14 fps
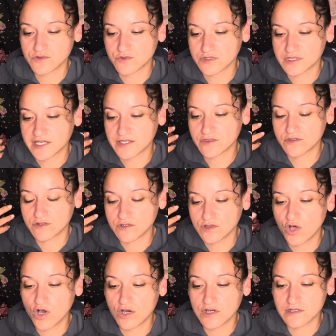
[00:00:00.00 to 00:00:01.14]
or like their
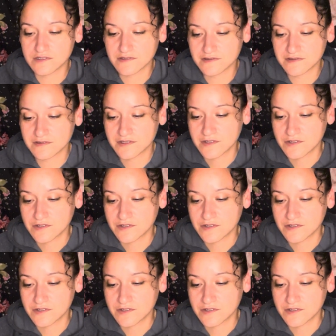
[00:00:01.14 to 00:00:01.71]
laws,